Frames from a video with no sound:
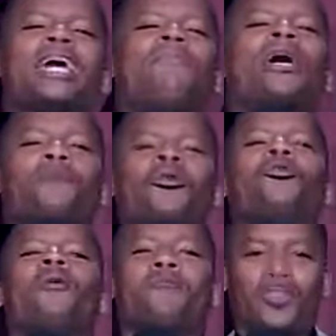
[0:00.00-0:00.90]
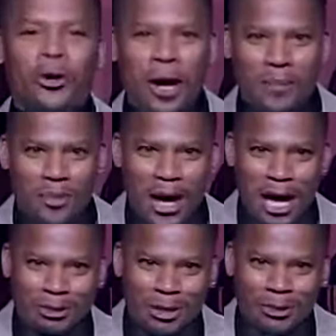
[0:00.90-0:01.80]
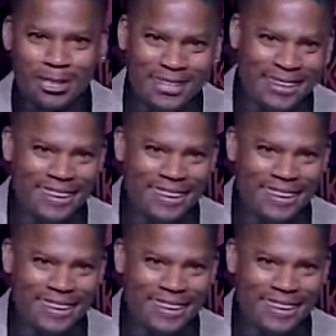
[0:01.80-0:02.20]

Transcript: stay in that back room over your grandmama house, don't they?